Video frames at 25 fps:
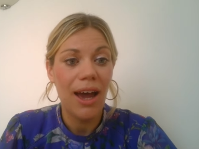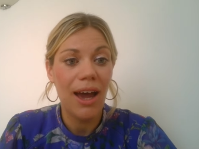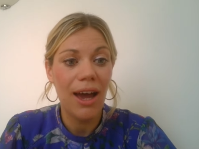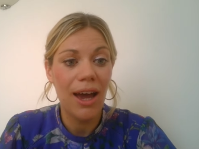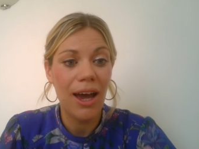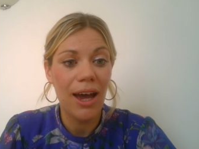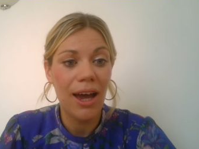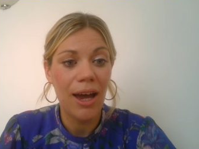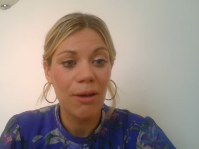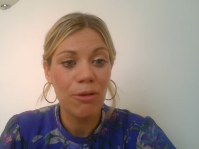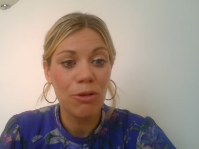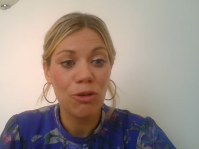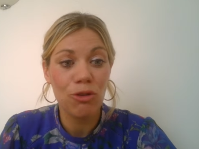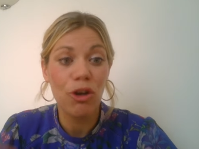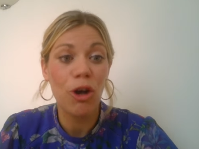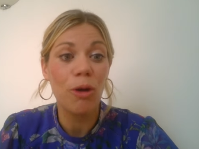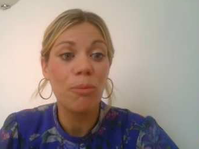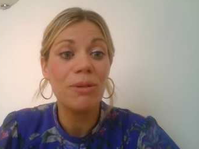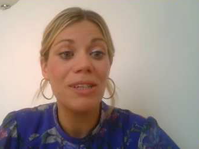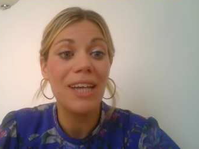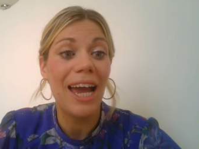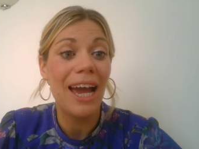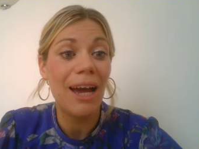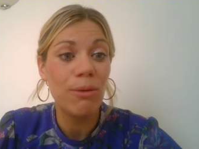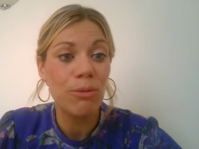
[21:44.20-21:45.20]
uh,
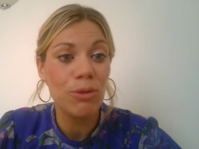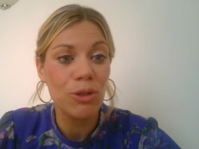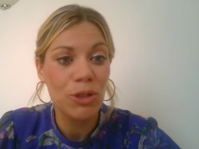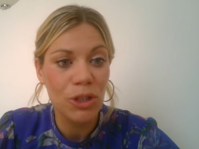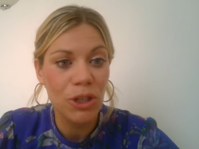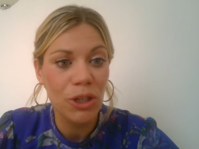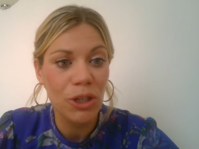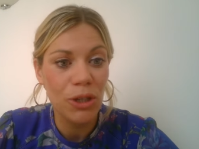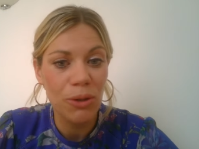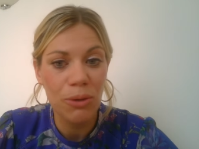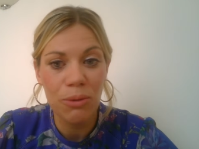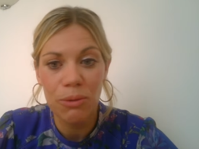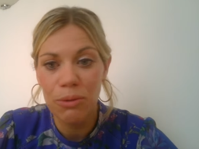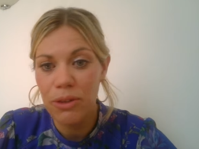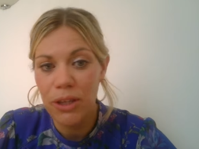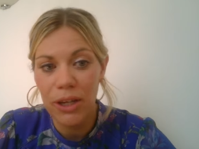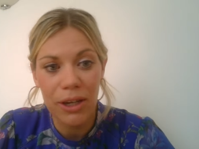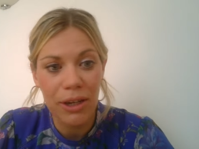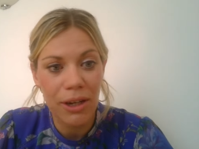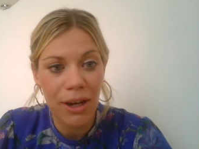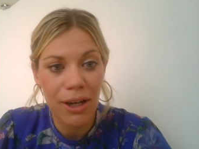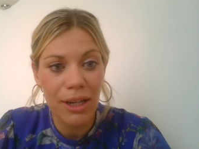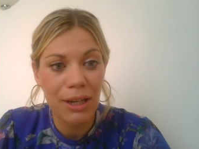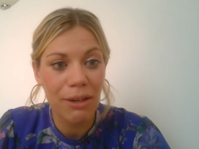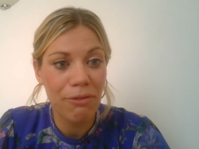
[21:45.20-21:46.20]
drop down to
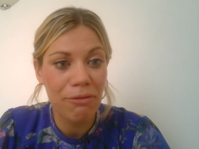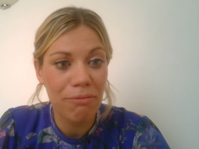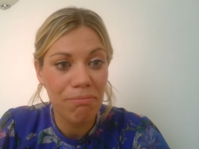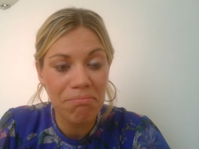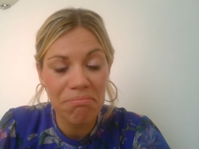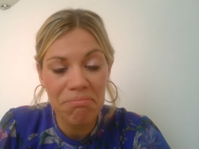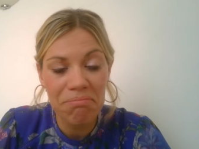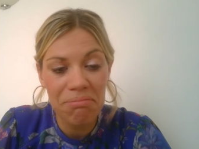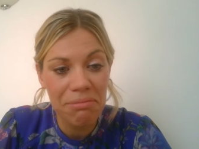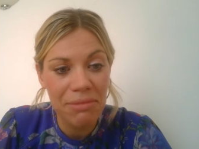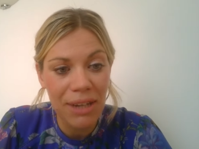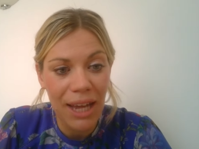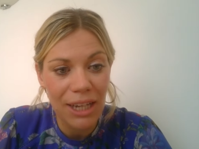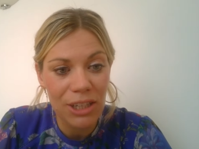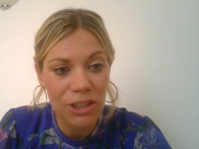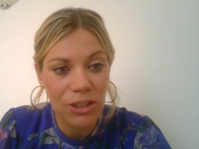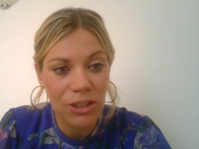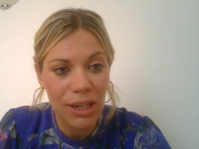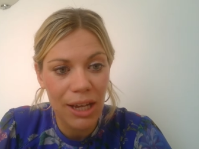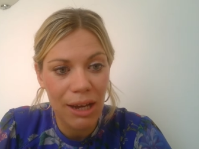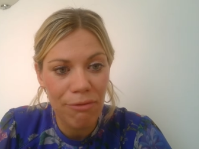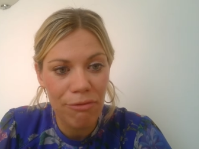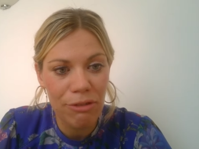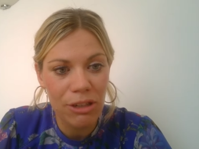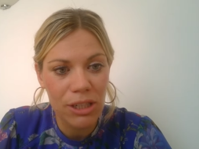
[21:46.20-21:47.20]
the kind of
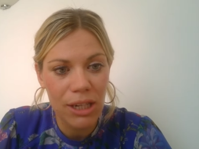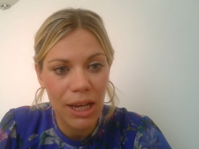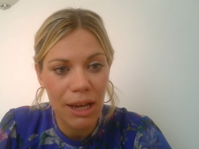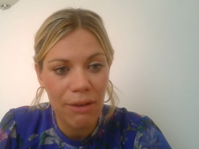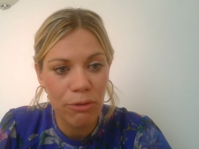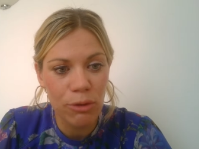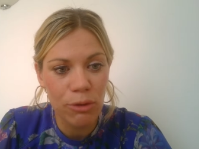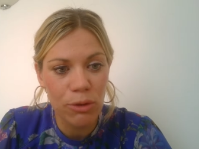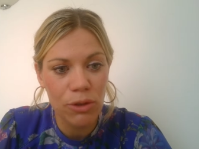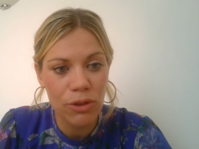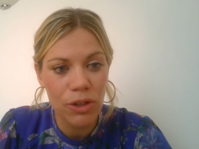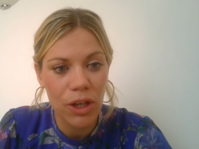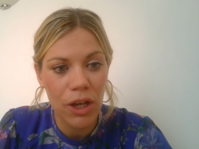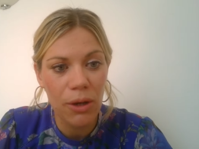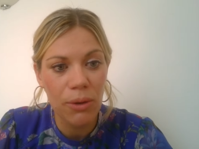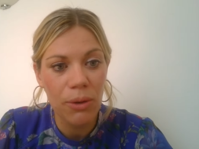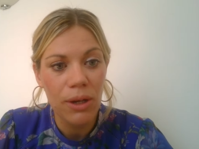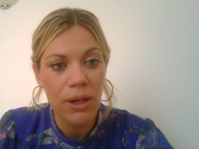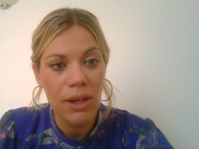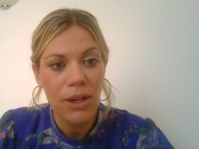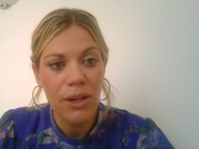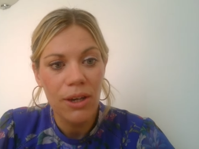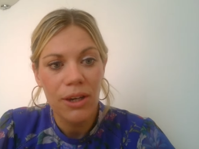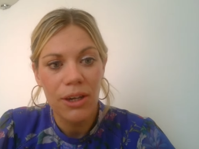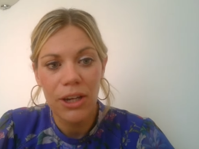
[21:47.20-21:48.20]
national average level. So,
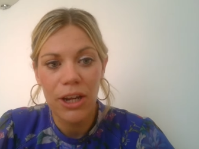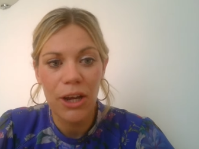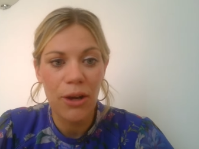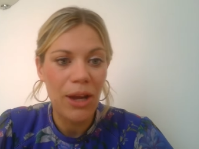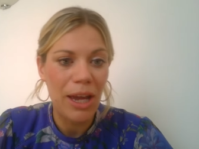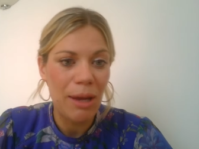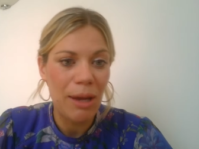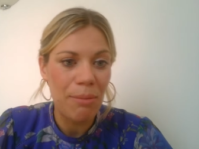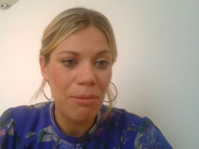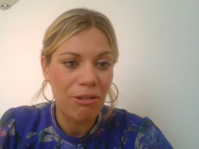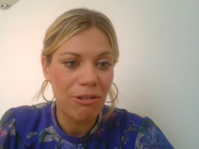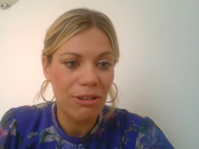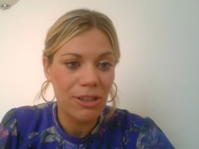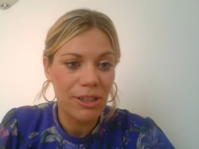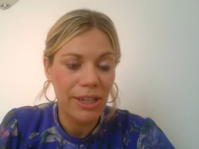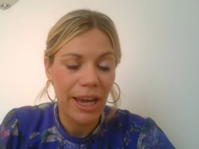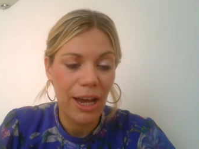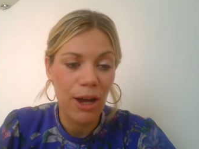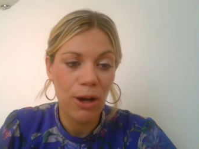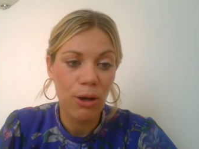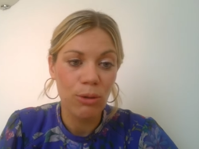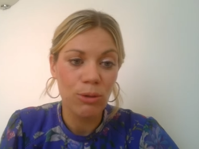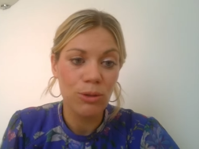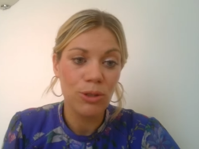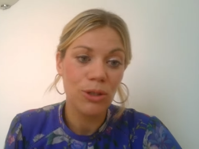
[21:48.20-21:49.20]
you know, immigrants
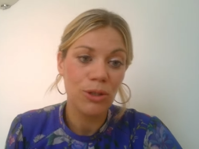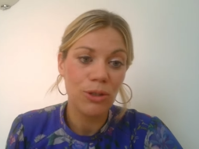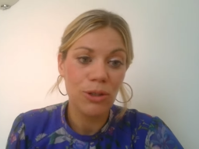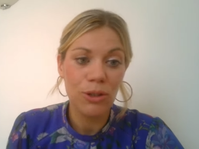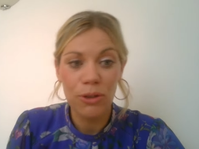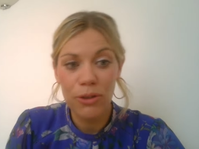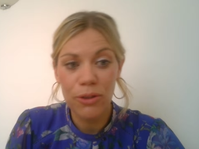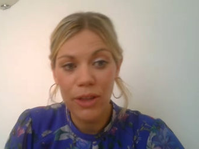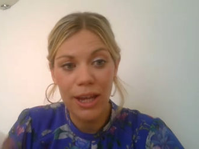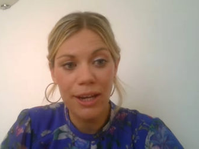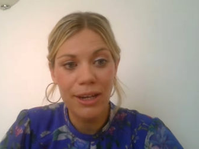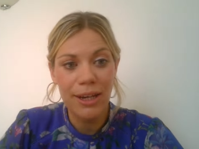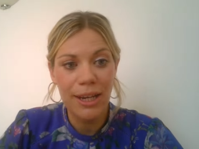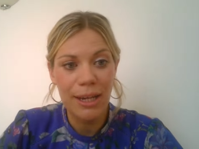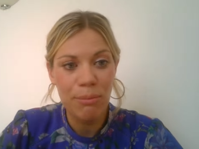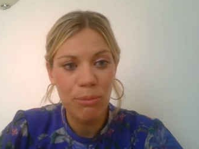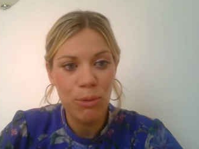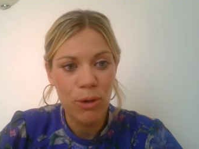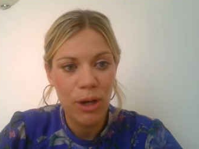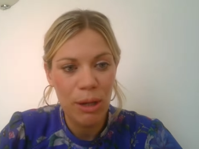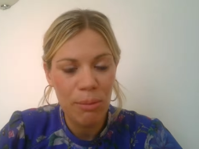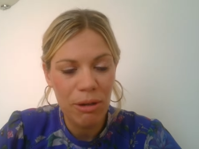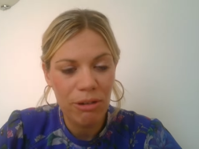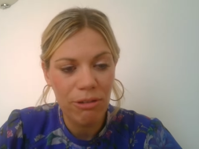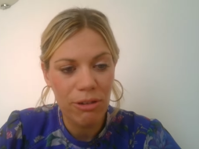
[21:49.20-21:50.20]
get old, you then need
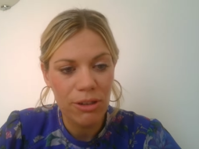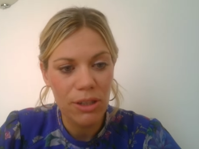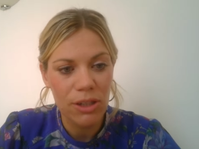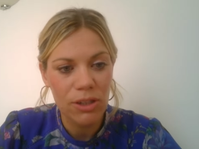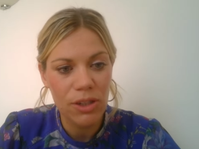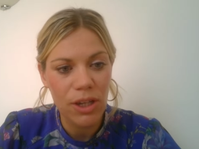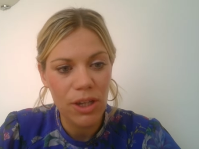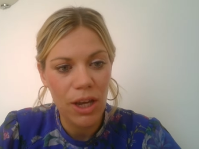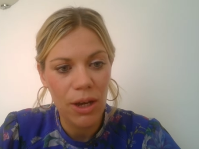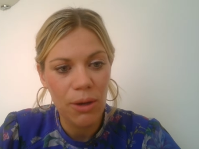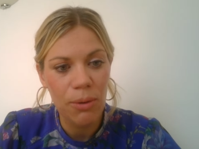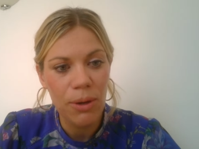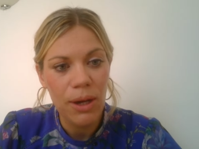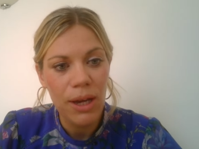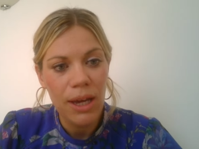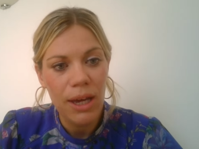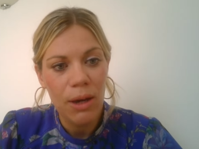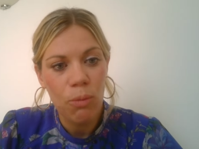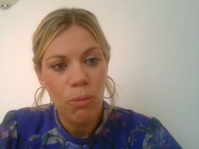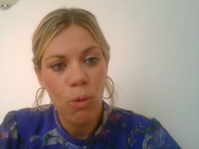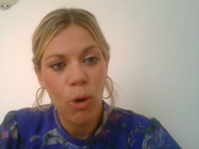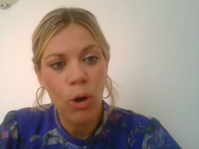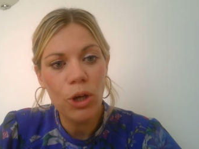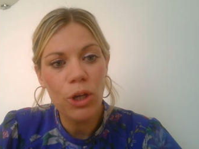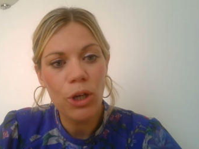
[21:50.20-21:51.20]
more immigrants. So
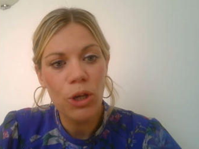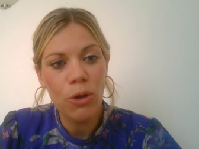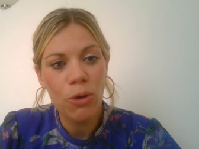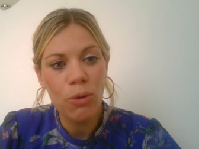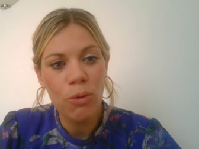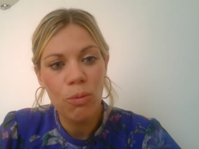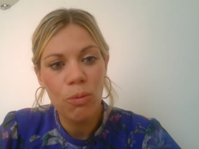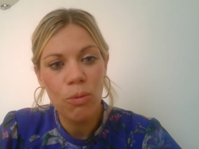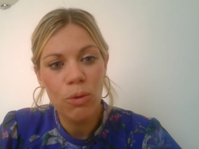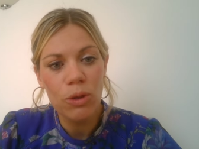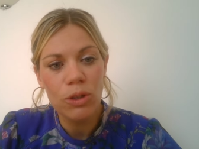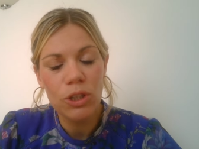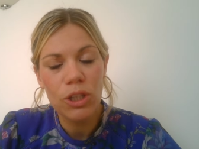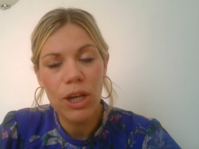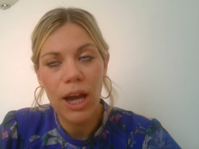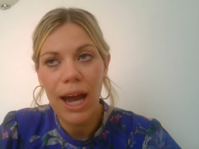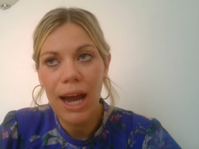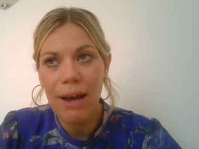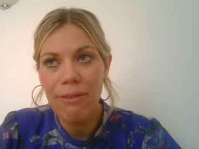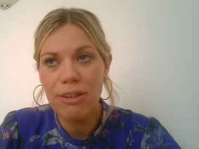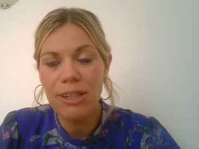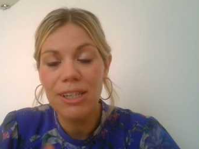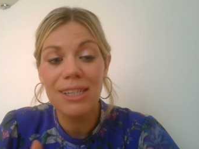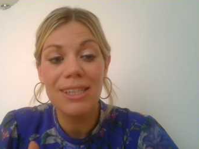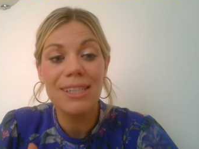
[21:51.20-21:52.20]
what you, to
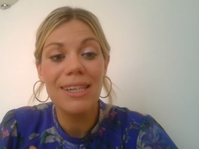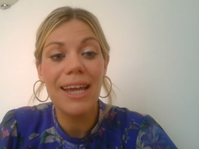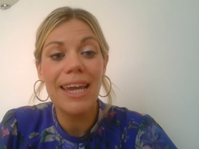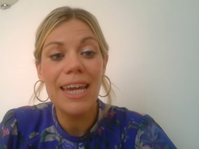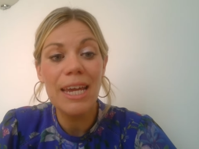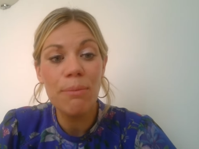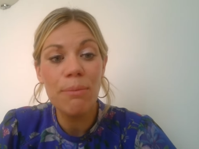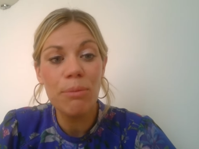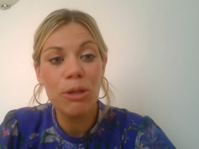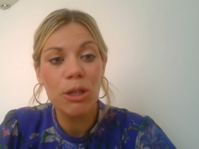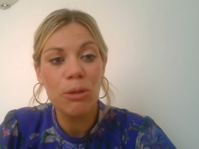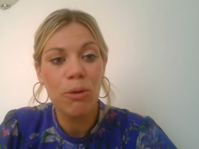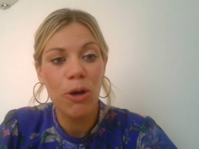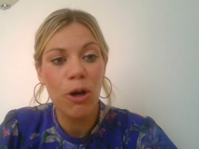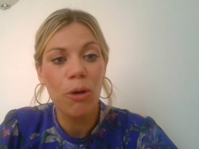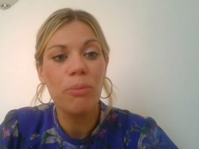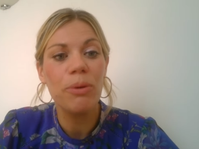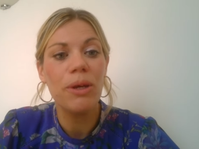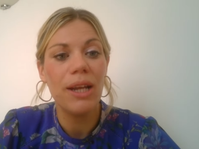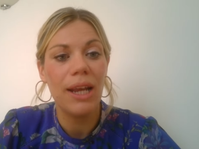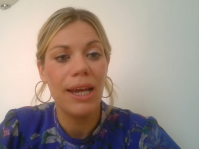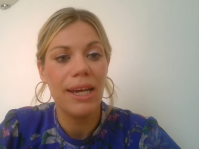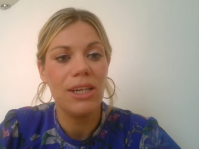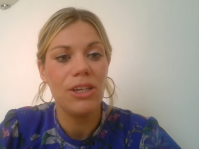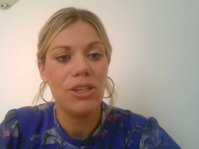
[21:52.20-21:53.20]
have a stable
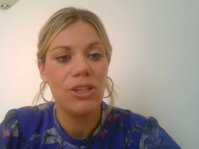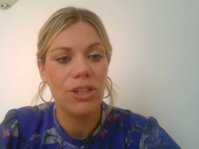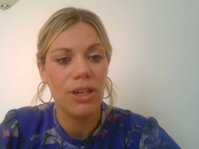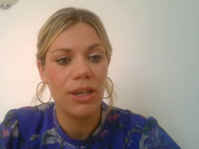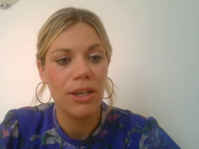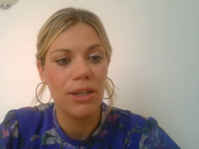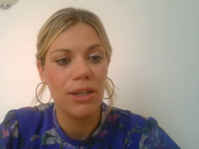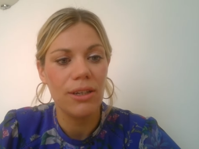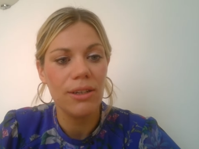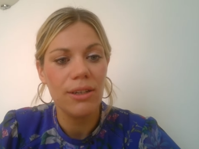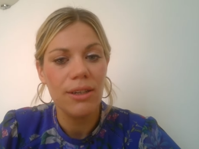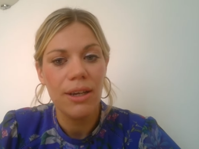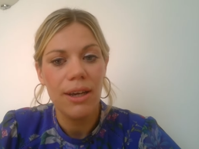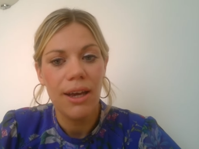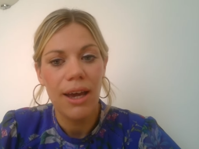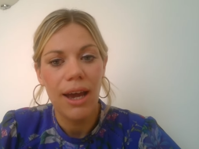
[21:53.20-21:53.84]
population,